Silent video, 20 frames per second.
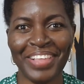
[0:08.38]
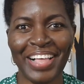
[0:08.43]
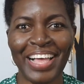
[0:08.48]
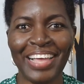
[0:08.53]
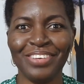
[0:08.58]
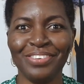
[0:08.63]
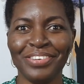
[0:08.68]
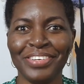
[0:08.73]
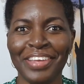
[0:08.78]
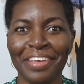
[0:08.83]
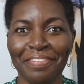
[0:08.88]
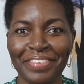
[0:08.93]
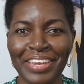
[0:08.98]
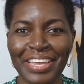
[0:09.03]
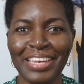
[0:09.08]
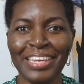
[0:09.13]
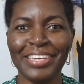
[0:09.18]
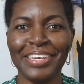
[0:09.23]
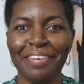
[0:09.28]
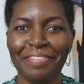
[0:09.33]
And you
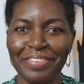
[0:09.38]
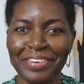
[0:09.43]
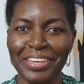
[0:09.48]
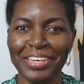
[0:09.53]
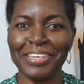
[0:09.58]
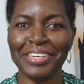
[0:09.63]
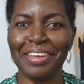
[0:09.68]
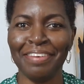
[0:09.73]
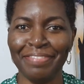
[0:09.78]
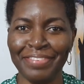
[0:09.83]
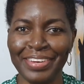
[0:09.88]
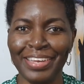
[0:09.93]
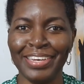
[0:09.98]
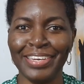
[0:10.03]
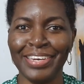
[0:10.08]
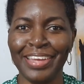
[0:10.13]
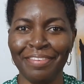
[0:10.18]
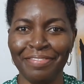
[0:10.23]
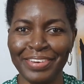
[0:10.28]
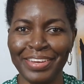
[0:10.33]
definitely
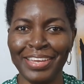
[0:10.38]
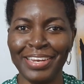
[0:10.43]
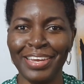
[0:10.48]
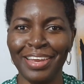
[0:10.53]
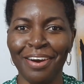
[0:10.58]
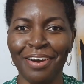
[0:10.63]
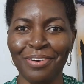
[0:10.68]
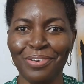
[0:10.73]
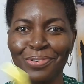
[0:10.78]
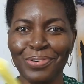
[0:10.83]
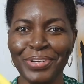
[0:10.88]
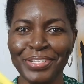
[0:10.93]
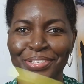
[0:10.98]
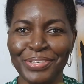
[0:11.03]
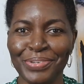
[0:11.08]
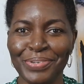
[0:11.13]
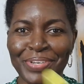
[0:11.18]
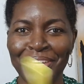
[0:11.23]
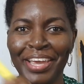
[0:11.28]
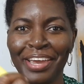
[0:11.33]
are going
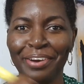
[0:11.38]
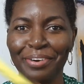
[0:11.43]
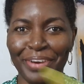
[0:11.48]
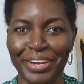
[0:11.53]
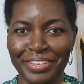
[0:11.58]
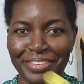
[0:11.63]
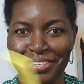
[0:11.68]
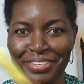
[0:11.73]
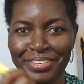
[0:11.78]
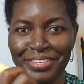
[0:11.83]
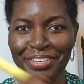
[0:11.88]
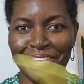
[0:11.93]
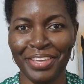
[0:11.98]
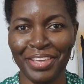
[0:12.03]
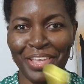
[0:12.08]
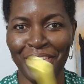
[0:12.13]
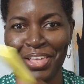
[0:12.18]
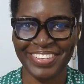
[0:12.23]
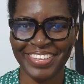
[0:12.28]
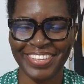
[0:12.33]
to hear it.
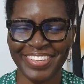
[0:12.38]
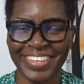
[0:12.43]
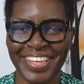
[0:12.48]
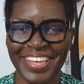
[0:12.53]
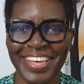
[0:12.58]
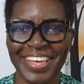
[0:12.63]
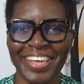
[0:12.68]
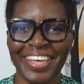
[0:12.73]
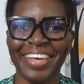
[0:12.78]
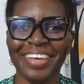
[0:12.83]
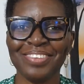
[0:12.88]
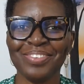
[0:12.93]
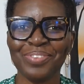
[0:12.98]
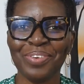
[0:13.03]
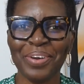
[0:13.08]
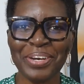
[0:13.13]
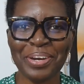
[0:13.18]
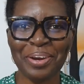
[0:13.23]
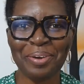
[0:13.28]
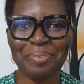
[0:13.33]

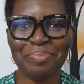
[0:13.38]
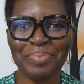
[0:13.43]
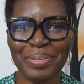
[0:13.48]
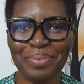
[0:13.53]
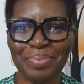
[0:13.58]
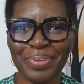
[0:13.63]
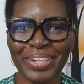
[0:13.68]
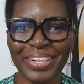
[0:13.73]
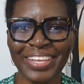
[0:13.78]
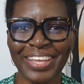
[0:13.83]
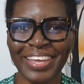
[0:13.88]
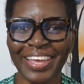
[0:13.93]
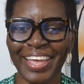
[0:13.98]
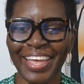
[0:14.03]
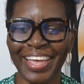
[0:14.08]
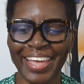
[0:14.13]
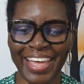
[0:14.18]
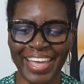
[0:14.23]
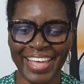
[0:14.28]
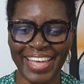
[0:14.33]
Extraordinary people,
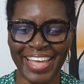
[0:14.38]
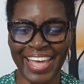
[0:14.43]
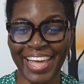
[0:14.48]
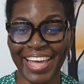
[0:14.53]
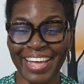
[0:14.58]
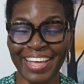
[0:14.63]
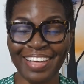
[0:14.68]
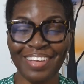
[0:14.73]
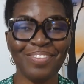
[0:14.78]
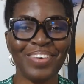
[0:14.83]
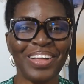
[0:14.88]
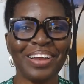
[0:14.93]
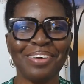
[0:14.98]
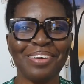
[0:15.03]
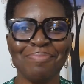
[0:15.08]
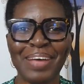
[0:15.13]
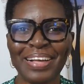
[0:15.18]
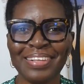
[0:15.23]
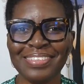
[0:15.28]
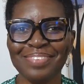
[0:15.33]
hey,
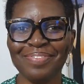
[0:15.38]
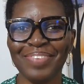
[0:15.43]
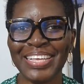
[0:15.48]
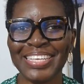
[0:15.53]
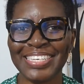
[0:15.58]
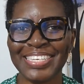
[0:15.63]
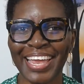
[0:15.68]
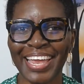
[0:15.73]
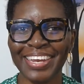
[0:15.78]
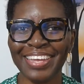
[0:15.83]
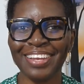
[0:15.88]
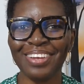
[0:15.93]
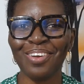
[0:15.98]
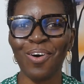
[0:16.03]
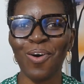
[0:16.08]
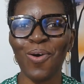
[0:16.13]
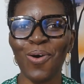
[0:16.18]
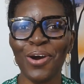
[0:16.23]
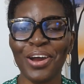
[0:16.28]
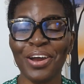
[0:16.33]
welcome back to my channel,
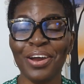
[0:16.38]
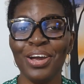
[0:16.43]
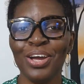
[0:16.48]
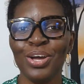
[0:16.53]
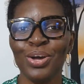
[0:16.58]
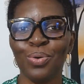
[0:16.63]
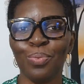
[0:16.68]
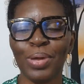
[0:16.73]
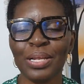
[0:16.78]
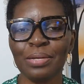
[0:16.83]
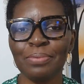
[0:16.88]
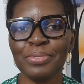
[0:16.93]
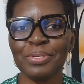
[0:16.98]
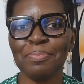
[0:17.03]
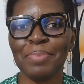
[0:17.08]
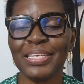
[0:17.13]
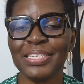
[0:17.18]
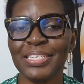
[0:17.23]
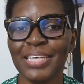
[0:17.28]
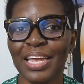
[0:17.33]
or welcome to
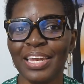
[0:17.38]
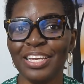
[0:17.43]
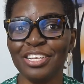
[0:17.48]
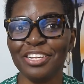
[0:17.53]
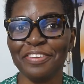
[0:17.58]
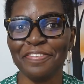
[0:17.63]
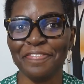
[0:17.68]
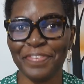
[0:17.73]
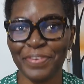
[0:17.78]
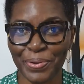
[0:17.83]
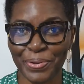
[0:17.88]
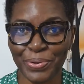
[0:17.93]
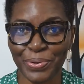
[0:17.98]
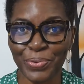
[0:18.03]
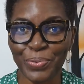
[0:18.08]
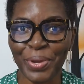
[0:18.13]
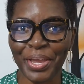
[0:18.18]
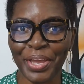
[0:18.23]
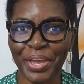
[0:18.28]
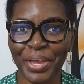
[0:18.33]
my channel if you're
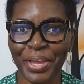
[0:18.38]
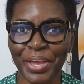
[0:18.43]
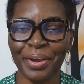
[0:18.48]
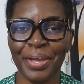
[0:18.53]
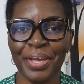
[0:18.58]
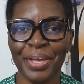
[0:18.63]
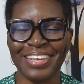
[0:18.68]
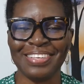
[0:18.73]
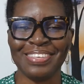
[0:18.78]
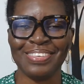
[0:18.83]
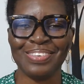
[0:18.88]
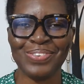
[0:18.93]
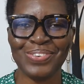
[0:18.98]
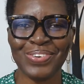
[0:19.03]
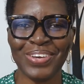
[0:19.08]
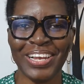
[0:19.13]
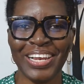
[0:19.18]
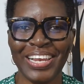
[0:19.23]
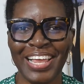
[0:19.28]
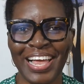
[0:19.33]
new here. As
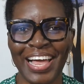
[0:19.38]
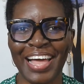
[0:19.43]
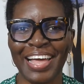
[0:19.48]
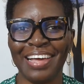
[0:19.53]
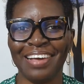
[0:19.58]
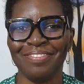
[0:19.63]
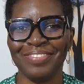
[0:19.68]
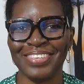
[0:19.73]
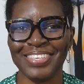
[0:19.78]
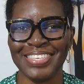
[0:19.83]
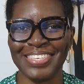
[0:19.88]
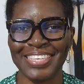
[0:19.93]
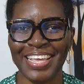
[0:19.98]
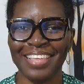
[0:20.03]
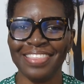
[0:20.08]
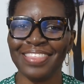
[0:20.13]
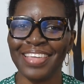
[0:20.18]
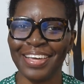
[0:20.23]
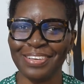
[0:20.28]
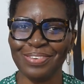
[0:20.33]
usual, I have to
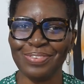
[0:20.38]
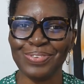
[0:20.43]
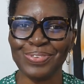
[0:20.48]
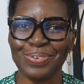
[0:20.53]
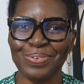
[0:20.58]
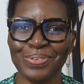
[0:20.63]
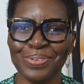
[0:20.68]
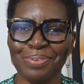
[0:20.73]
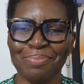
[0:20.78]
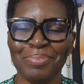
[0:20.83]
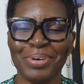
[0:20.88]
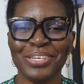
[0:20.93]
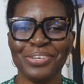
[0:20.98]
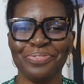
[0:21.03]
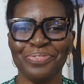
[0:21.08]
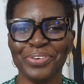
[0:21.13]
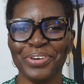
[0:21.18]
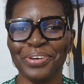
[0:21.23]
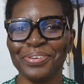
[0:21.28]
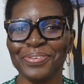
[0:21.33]
say thank you so
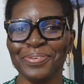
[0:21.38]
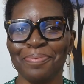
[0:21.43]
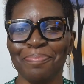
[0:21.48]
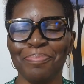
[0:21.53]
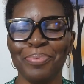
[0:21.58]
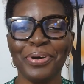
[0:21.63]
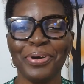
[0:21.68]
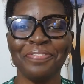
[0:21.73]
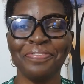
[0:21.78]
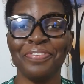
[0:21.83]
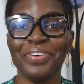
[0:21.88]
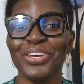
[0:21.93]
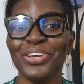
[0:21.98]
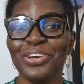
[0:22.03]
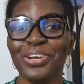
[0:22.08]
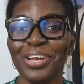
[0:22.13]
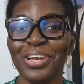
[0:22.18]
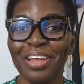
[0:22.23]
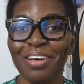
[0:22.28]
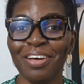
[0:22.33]
much for your support, for
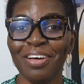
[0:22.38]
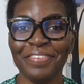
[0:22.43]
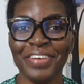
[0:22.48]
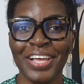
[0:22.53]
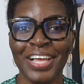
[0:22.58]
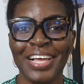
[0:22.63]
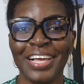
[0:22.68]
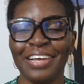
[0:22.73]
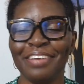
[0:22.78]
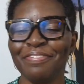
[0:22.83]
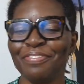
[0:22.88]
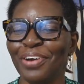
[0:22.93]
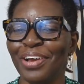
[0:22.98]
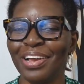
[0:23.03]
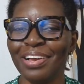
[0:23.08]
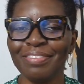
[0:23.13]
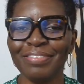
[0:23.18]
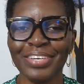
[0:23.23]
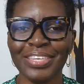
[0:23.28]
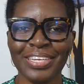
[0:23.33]
your love, and for
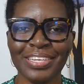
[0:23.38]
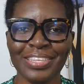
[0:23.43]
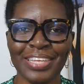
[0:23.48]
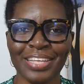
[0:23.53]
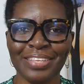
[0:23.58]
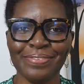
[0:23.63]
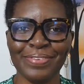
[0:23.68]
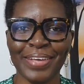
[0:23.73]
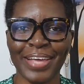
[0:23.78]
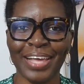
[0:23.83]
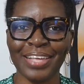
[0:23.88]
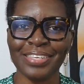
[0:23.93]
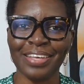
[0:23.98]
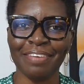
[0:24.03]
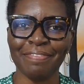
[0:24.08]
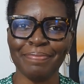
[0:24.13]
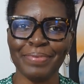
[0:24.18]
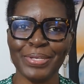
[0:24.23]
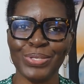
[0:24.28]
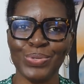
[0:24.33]
everything that you guys
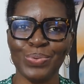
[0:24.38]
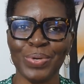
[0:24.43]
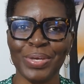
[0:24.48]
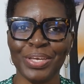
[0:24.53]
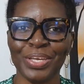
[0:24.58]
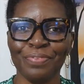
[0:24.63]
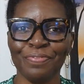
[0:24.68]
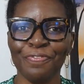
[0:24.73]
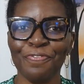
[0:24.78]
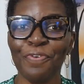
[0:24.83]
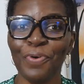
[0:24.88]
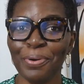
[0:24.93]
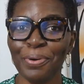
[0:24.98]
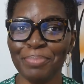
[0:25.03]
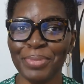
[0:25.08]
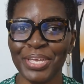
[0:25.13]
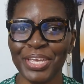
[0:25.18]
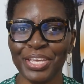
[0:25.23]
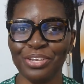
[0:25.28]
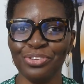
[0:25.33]
have been doing for
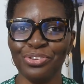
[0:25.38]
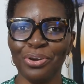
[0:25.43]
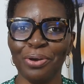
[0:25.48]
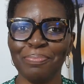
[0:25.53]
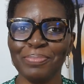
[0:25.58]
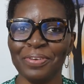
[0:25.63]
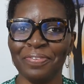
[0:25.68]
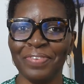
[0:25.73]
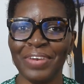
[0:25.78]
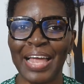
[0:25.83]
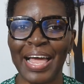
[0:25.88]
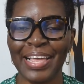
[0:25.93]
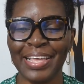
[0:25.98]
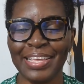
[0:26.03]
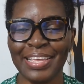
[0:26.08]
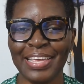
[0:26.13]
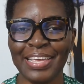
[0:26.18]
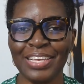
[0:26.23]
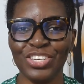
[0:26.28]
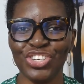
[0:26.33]
me in terms of
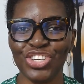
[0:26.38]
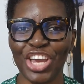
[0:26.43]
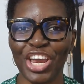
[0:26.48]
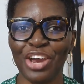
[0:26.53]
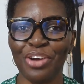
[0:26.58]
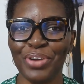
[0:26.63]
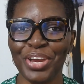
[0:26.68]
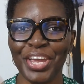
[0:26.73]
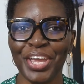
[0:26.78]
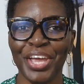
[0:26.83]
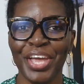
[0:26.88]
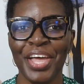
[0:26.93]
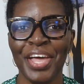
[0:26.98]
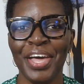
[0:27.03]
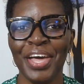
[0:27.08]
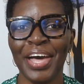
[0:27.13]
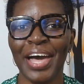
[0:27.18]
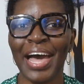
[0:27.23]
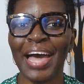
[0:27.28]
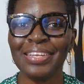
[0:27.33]
liking, sharing,
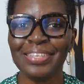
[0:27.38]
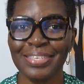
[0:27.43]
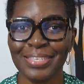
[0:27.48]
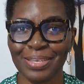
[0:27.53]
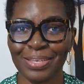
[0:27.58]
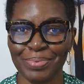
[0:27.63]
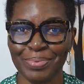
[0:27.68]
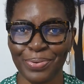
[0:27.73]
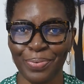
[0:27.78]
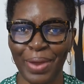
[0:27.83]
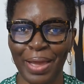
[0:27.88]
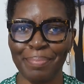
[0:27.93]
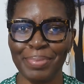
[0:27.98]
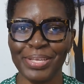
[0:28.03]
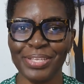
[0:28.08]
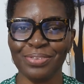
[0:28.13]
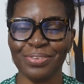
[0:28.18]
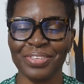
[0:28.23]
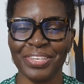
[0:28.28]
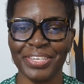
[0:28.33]
and
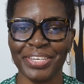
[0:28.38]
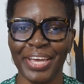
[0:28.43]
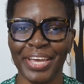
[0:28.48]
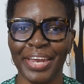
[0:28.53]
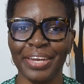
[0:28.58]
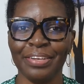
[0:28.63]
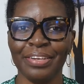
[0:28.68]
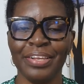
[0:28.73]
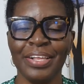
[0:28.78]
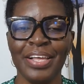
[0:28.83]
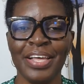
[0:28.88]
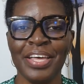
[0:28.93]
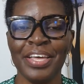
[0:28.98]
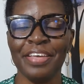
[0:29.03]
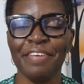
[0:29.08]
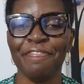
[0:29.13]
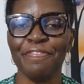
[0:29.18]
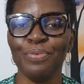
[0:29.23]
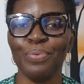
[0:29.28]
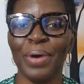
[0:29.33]
subscribing to the channel.
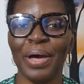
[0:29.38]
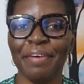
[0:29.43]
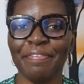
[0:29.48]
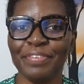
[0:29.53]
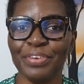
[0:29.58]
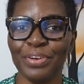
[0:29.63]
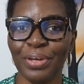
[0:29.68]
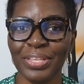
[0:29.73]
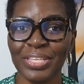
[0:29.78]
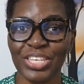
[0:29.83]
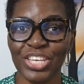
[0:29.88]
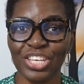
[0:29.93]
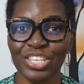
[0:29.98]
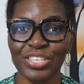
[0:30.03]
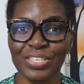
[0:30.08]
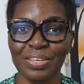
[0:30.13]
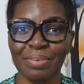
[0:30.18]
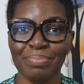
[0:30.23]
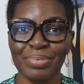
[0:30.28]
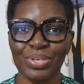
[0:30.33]
If you have not
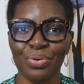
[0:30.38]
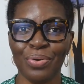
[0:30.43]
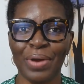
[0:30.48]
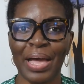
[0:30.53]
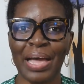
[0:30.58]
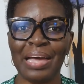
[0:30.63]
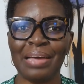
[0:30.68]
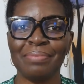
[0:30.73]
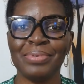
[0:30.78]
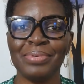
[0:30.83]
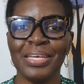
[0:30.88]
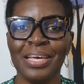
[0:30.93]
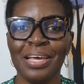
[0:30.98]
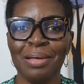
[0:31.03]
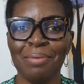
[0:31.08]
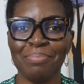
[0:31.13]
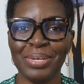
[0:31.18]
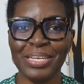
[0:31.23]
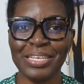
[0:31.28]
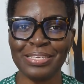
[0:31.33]
yet subscribed,
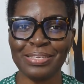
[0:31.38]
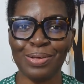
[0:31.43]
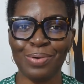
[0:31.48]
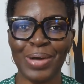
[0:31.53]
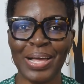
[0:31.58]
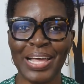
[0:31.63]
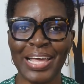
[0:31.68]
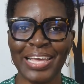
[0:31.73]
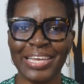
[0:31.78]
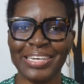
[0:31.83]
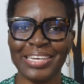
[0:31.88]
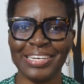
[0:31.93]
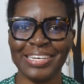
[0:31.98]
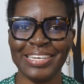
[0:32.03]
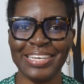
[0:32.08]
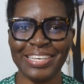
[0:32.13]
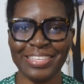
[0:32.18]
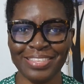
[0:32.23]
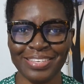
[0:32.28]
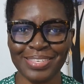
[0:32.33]
please go ahead and
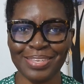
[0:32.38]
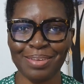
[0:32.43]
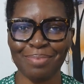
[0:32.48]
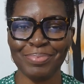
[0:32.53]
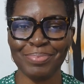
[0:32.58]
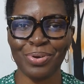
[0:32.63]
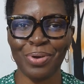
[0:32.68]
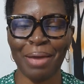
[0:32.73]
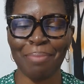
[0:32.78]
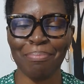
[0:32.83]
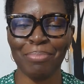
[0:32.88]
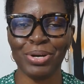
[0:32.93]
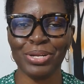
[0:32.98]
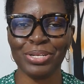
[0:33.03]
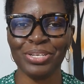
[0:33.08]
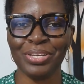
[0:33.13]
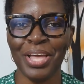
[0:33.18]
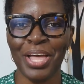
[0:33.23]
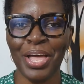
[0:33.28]
hit the subscribe button.